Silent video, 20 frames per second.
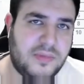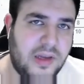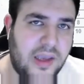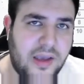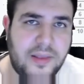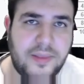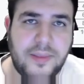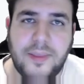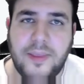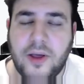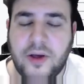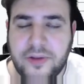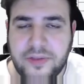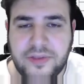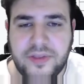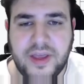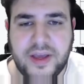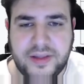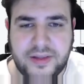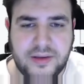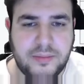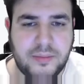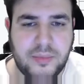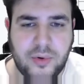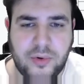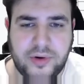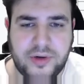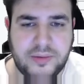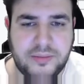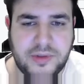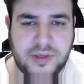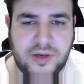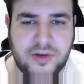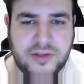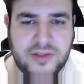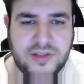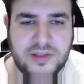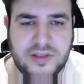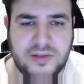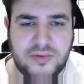Not that important because
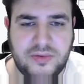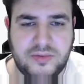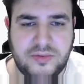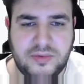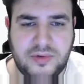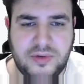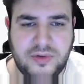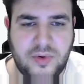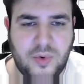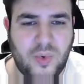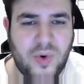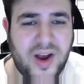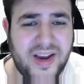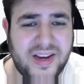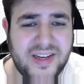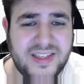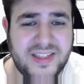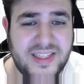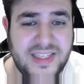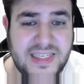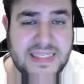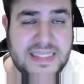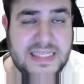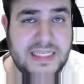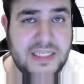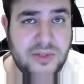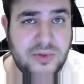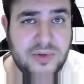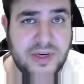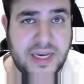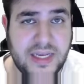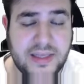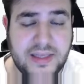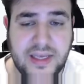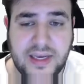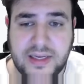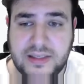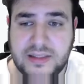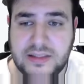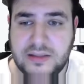it's quite easy to get
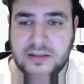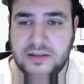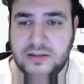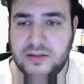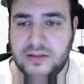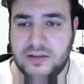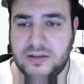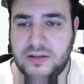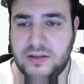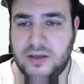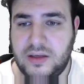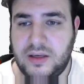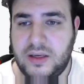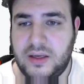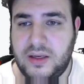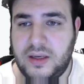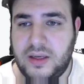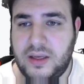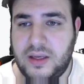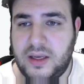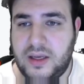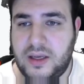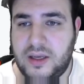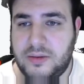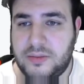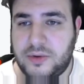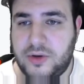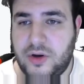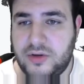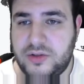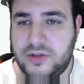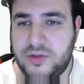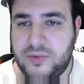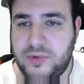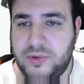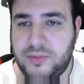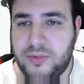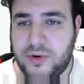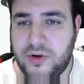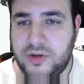that. Content
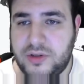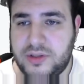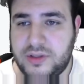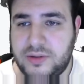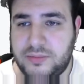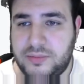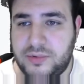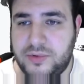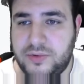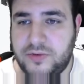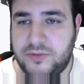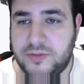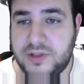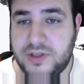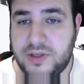reward improvements.